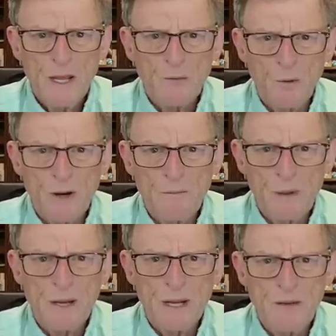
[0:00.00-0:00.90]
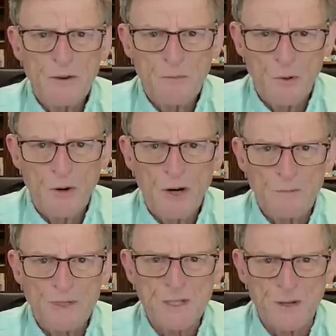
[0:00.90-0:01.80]
it would have been even more
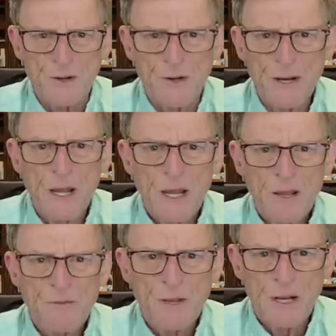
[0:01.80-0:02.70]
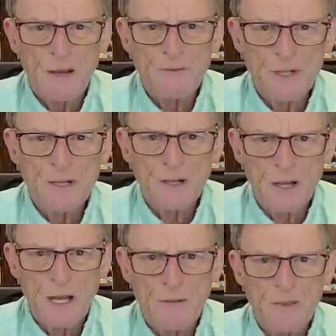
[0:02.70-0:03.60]
absurd if the left didn't
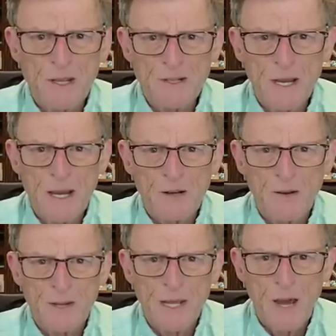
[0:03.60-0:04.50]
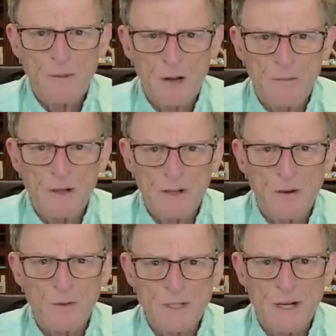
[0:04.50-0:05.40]
claim the attack on the Capitol
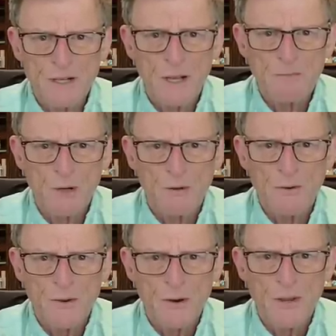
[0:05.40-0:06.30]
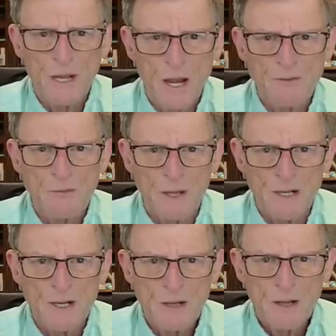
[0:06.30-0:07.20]
building was an attempt to overthrow the
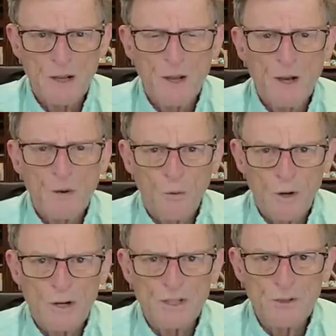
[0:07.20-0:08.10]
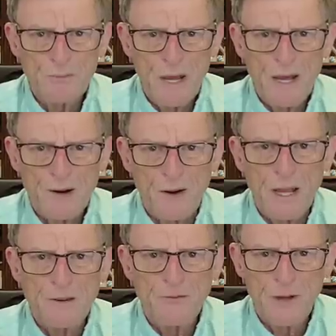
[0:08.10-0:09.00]
government. Words matter
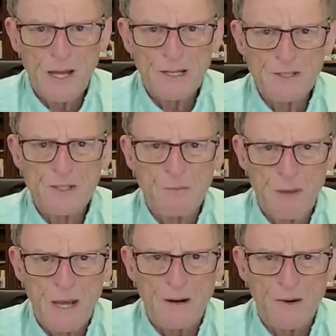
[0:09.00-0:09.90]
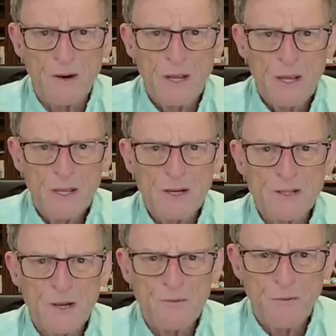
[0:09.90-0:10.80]
and facts matter. It
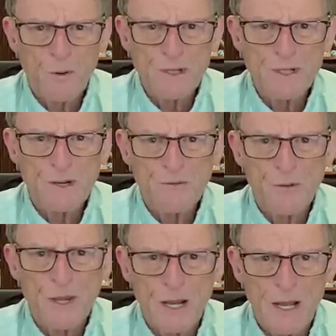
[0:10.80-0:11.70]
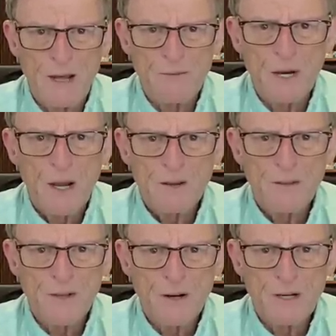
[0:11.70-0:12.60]
is unfortunate for the left
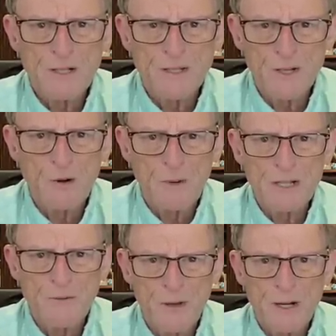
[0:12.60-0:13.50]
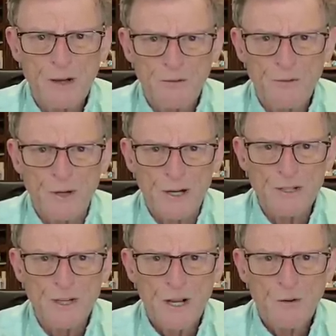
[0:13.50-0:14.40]
that there is so much video
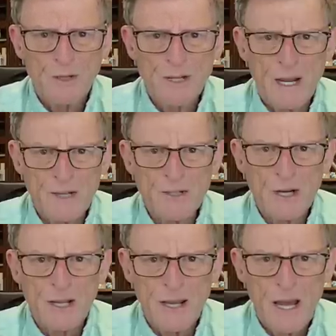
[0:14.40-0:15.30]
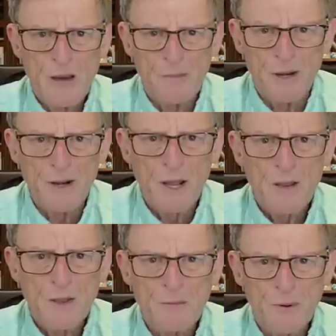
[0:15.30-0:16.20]
footage which actually happened
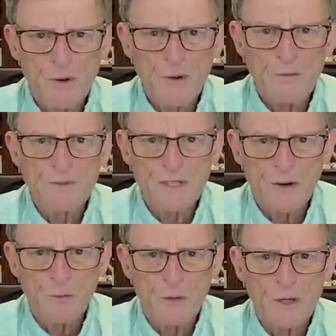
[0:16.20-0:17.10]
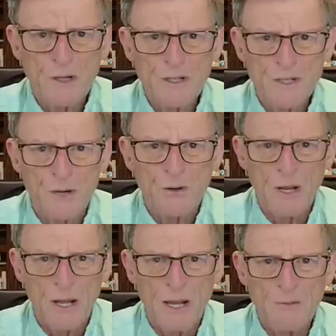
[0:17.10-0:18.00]
that proves their words don't
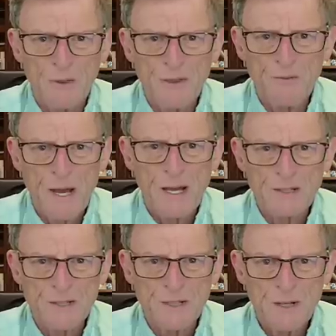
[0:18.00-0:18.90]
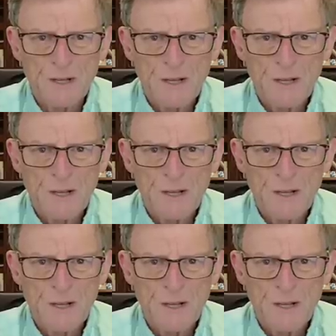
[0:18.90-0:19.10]
align with the facts.